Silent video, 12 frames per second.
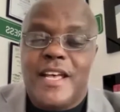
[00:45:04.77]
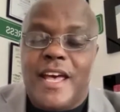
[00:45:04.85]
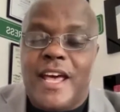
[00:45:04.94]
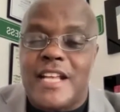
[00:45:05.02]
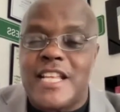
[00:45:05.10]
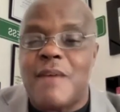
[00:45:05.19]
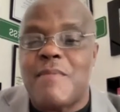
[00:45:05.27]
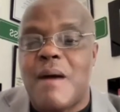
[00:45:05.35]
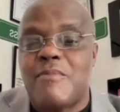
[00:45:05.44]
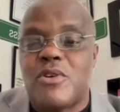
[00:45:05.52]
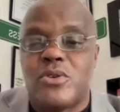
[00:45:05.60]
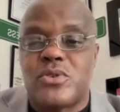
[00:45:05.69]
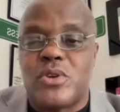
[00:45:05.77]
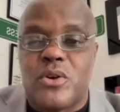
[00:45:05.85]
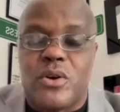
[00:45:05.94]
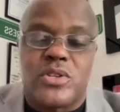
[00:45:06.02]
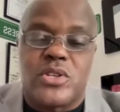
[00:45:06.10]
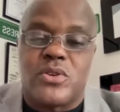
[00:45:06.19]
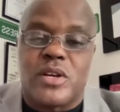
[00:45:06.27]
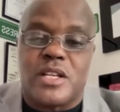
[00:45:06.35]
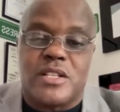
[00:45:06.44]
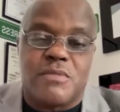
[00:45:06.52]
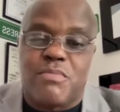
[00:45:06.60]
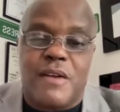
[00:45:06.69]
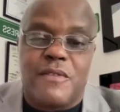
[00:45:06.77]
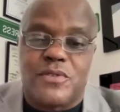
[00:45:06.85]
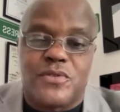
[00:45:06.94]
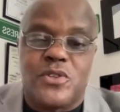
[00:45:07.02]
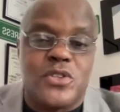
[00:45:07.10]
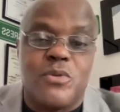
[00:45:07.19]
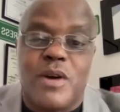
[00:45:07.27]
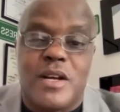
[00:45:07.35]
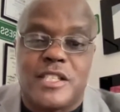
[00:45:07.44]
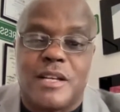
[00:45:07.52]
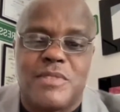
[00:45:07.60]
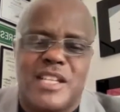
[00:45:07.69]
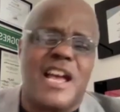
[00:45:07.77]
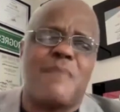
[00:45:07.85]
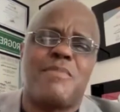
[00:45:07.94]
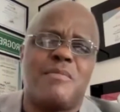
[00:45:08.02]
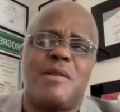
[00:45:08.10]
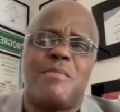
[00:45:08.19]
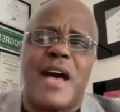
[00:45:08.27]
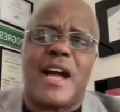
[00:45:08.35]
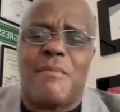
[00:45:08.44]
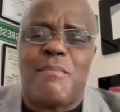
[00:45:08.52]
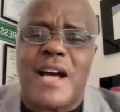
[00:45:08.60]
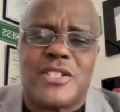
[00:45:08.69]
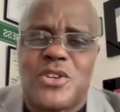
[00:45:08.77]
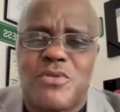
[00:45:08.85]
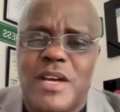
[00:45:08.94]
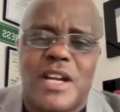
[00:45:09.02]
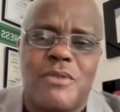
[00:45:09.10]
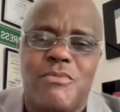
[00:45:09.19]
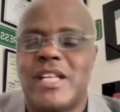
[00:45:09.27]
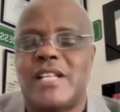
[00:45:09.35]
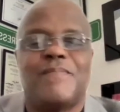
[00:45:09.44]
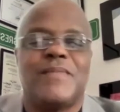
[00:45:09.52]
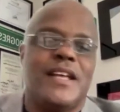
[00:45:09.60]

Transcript: And I said, hey, Mom, I'm going to the grocery store to get some breakfast food. You want something? She said, yeah, bring me back a box of shredded wheat.